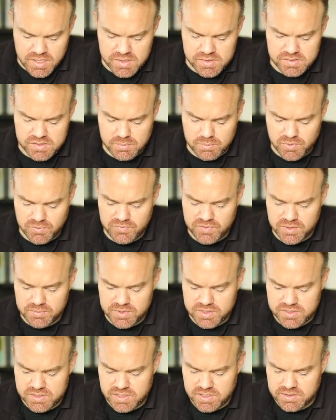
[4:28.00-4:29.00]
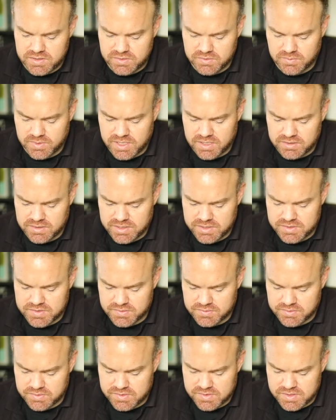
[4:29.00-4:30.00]
So Mephibosheth dwelt in
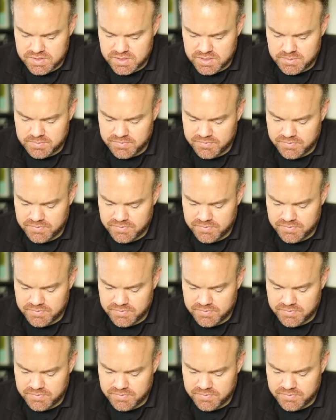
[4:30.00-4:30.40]
Jerusalem,